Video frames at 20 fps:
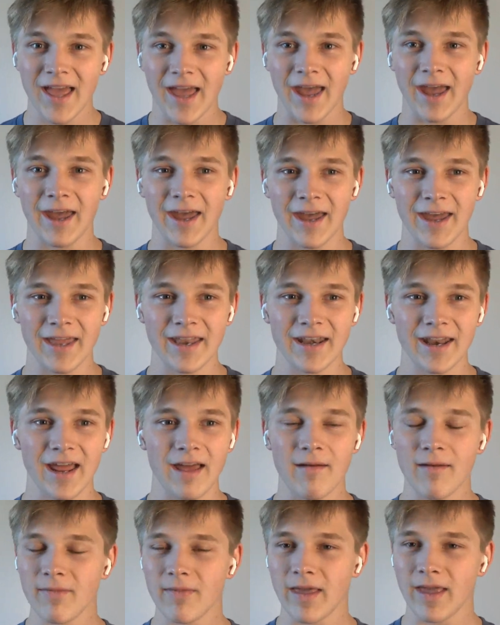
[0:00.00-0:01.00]
and
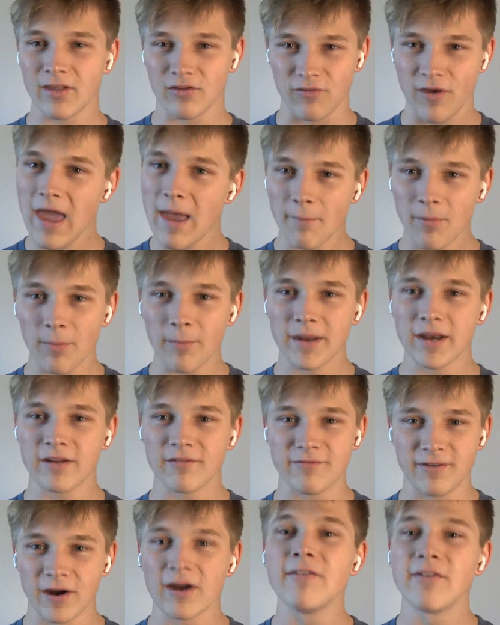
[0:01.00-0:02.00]
it's
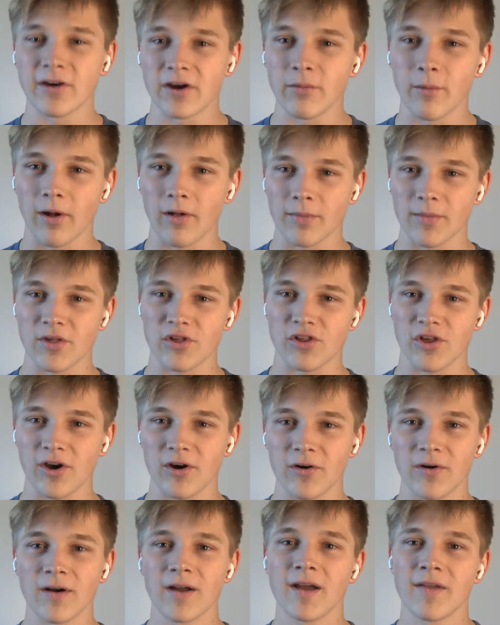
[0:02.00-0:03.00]
implemented very, very well in the
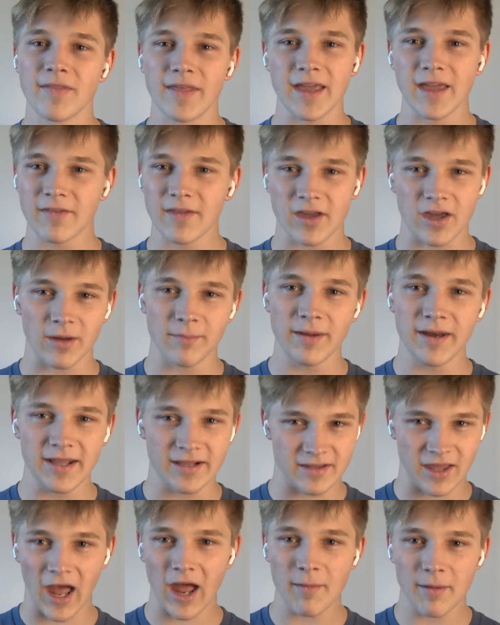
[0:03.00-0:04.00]
show. They get the
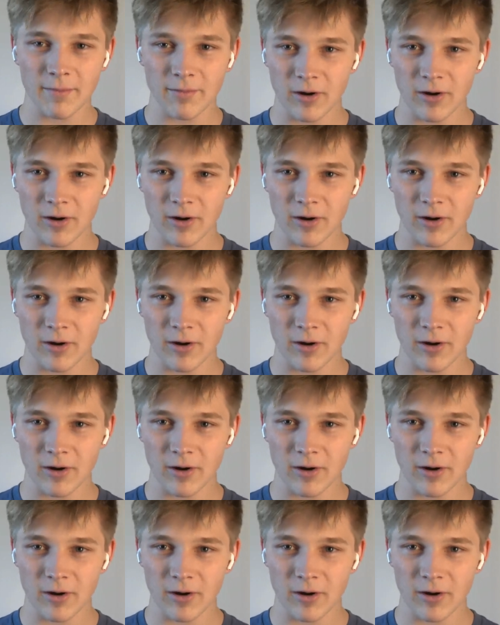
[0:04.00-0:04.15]
comedic timing